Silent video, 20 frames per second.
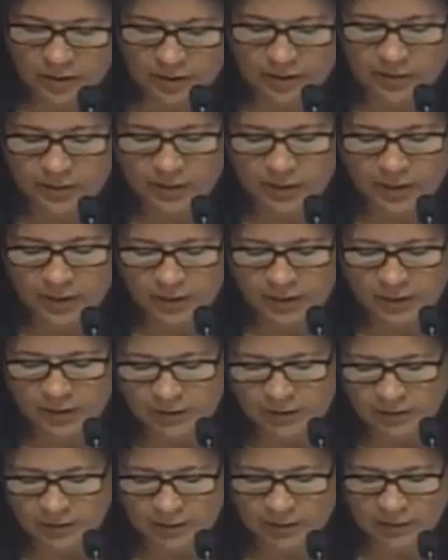Cullen
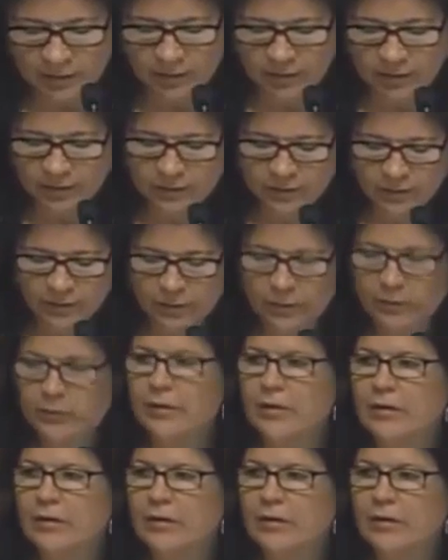alluded to.